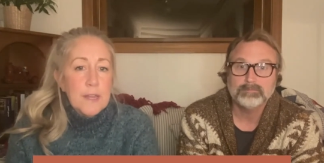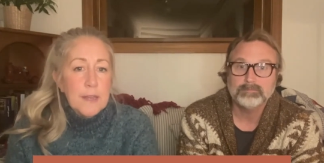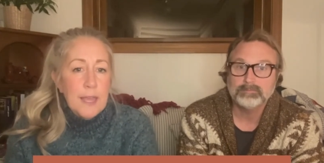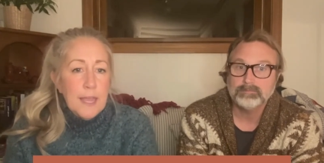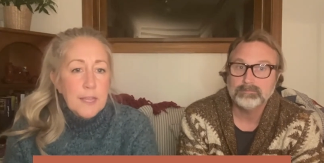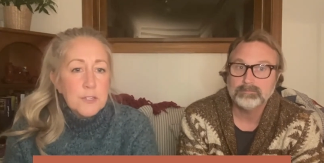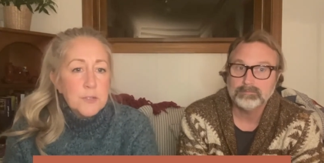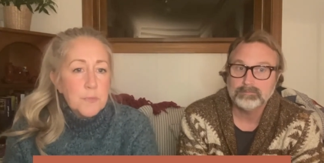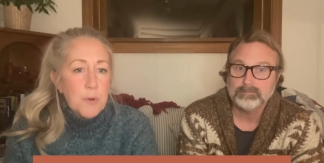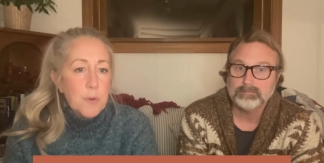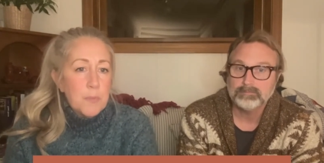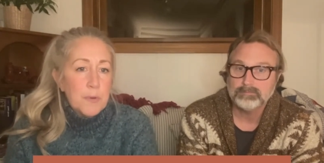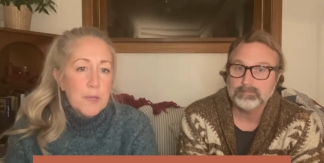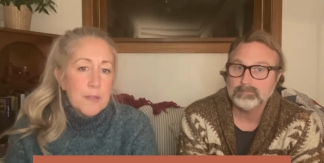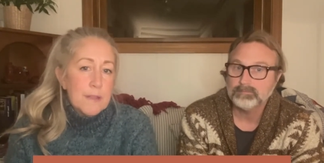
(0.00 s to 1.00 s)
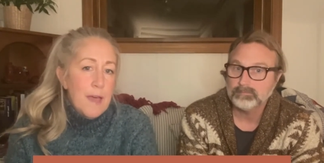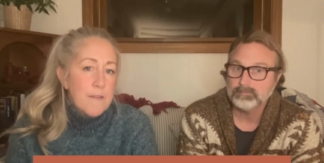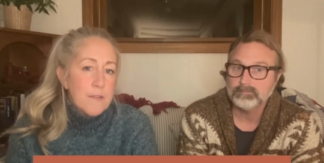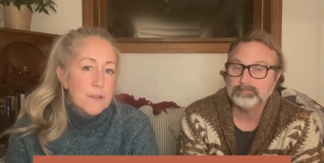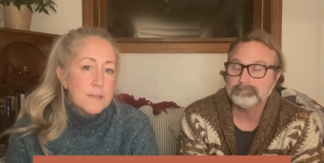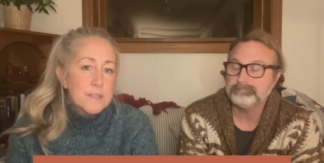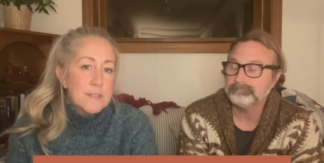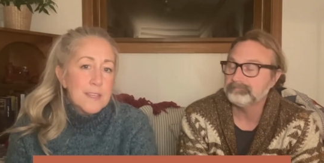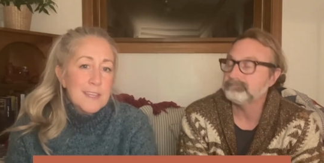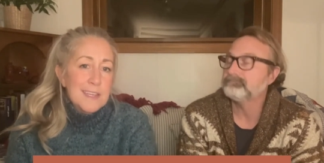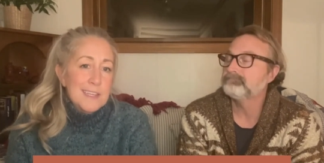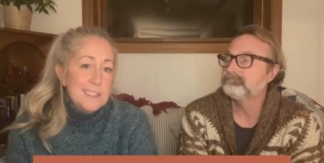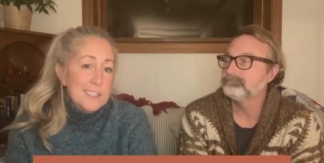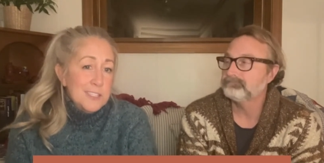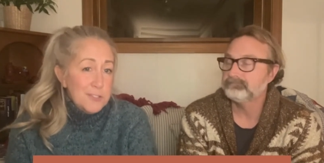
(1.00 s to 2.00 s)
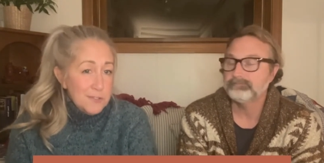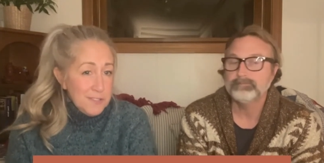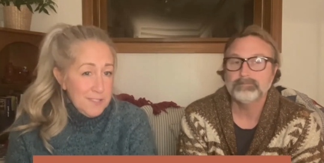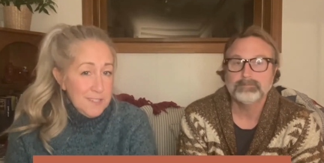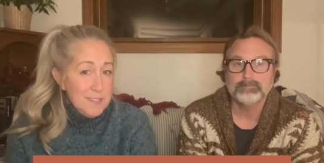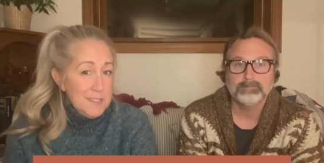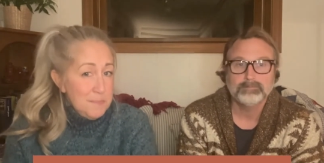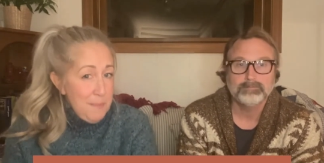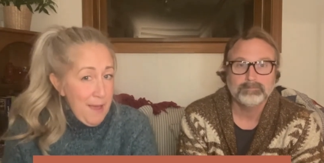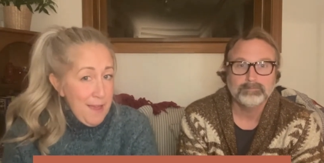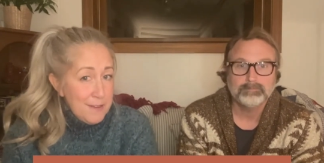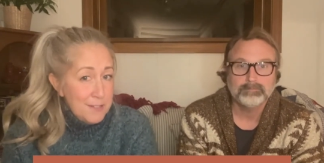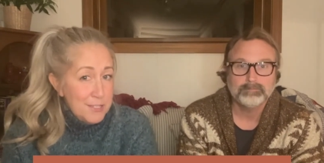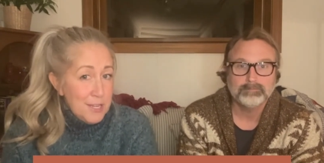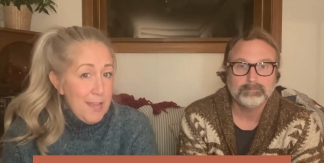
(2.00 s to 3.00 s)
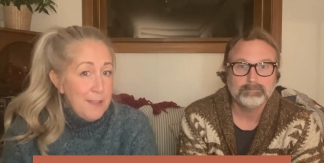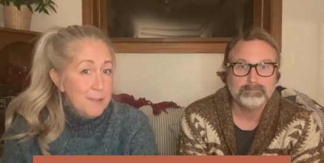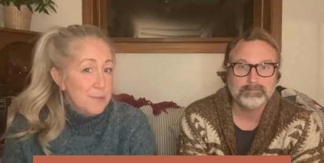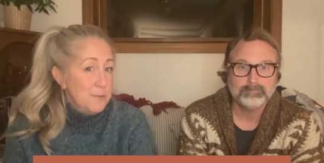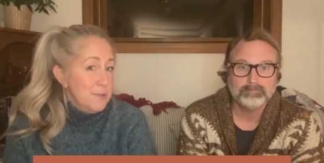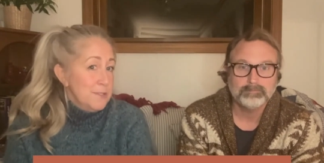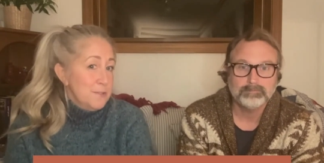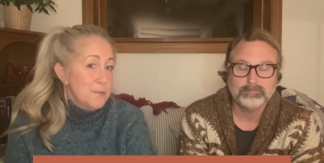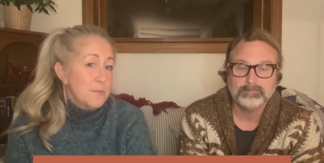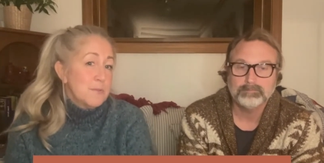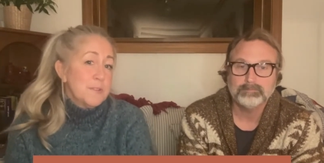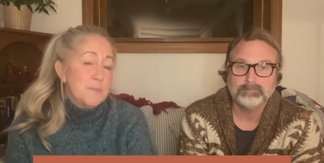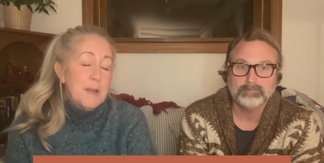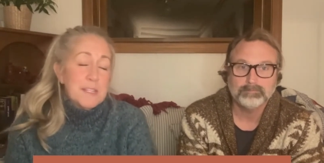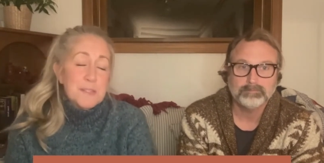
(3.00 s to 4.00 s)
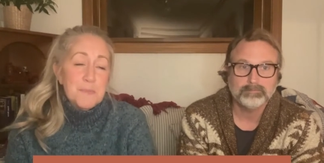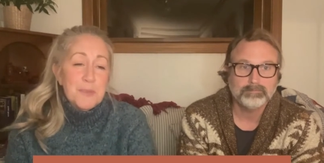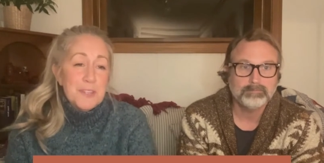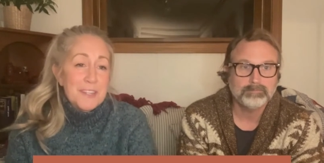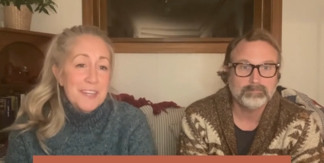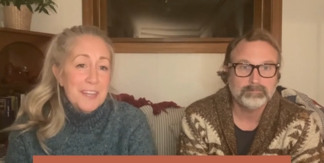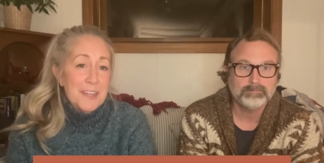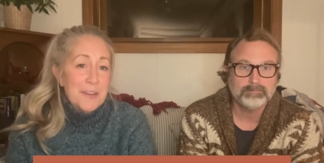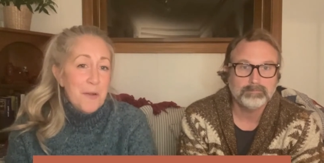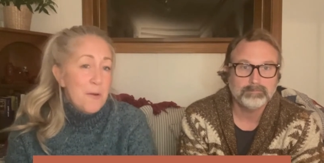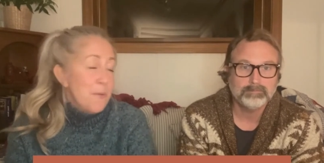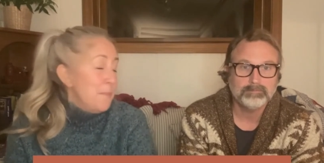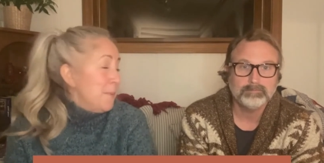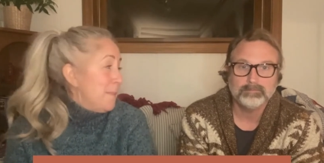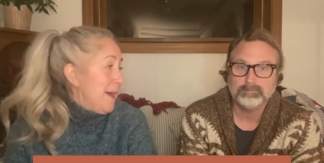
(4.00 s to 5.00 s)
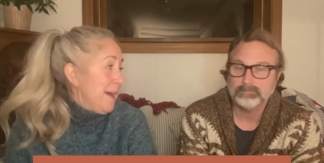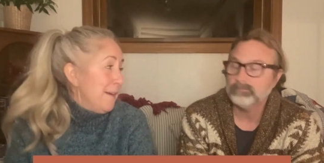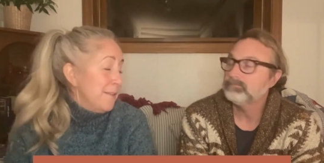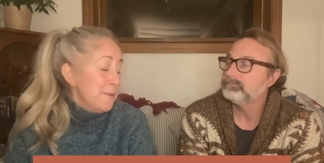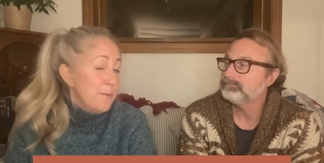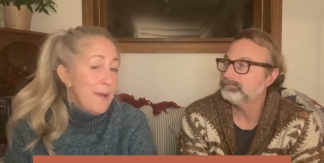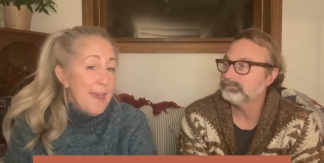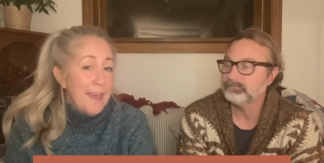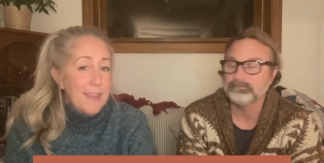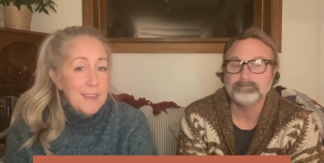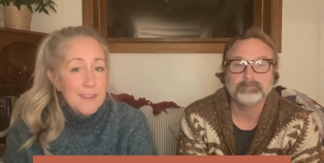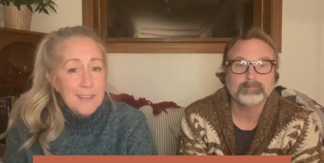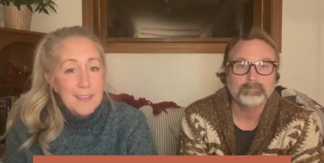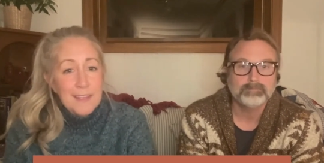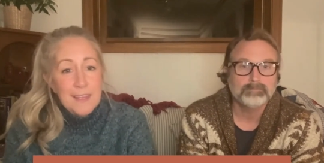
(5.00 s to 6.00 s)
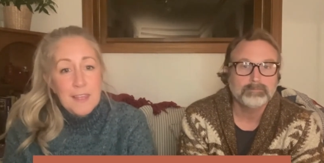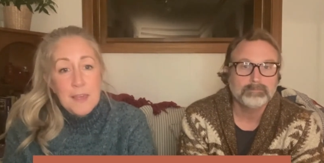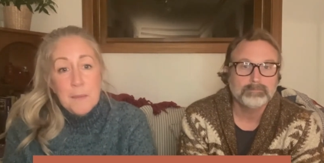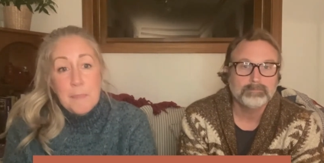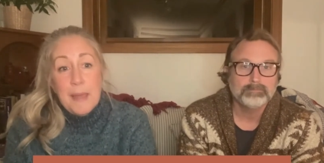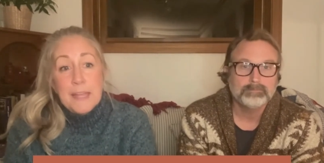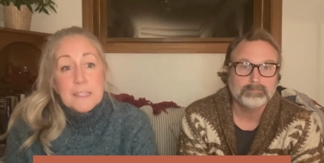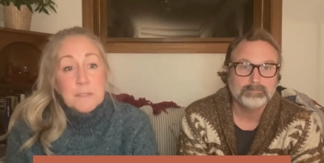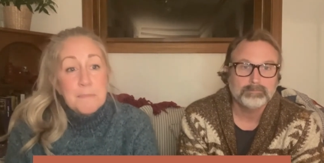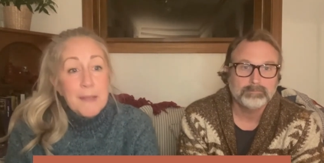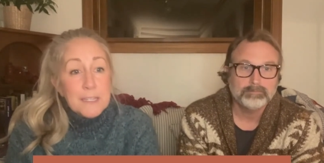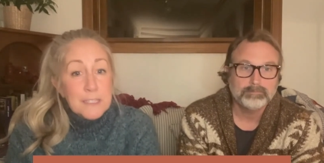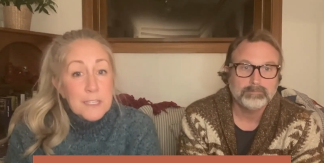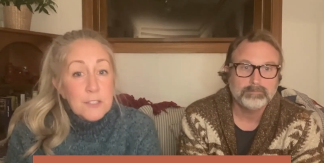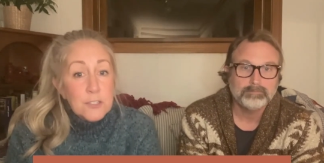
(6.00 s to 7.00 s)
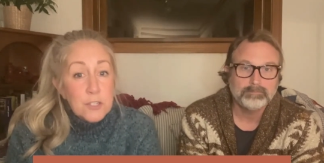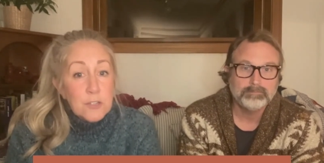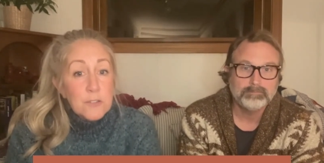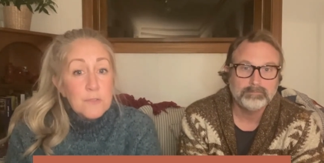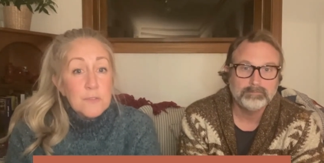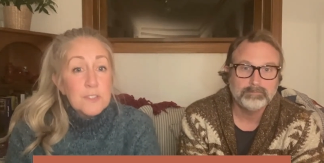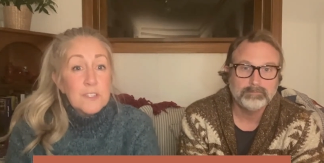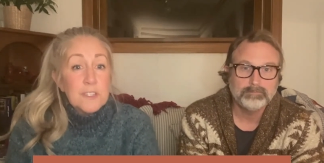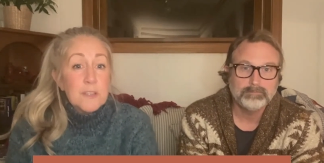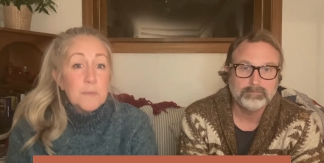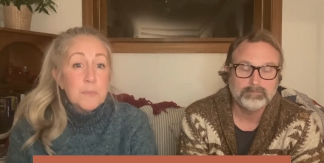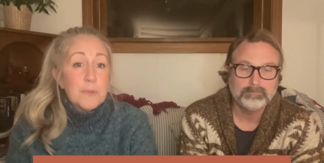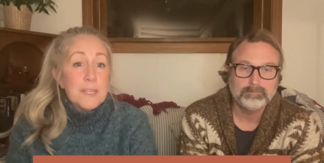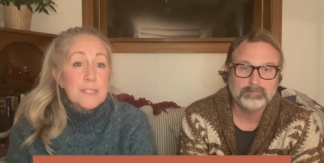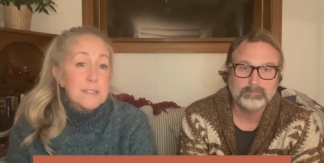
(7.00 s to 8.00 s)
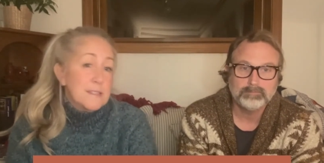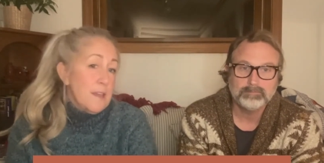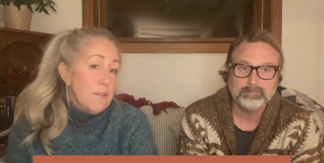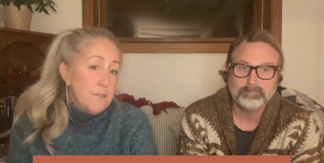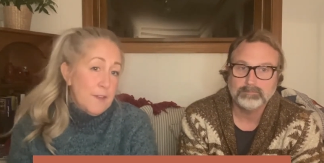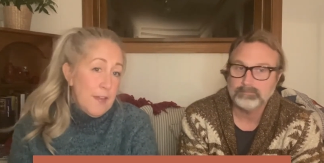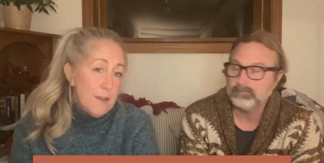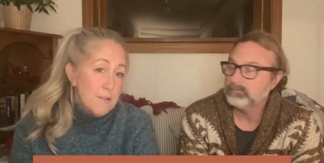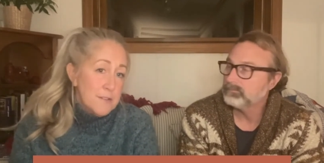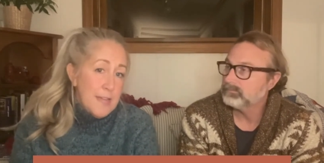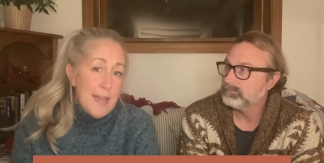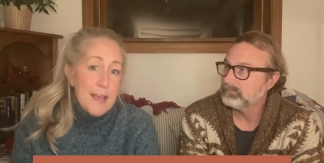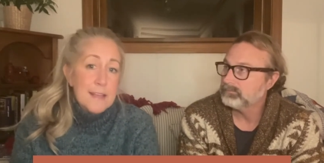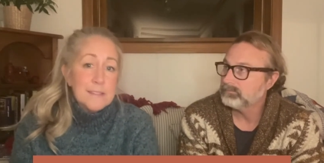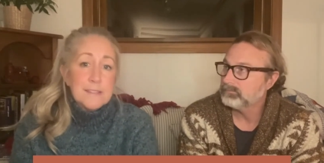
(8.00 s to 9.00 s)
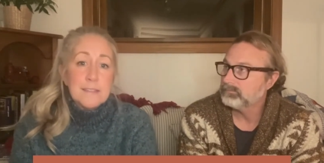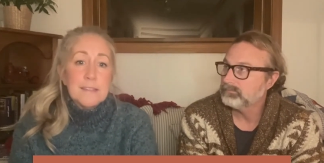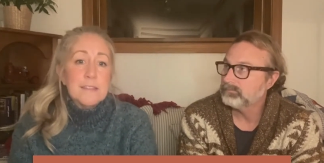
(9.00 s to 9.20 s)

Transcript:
Speaker 1: at age appropriate levels. Mm. Teachers can spot a child who has no responsibility at home a mile away. By expecting children to complete self care tasks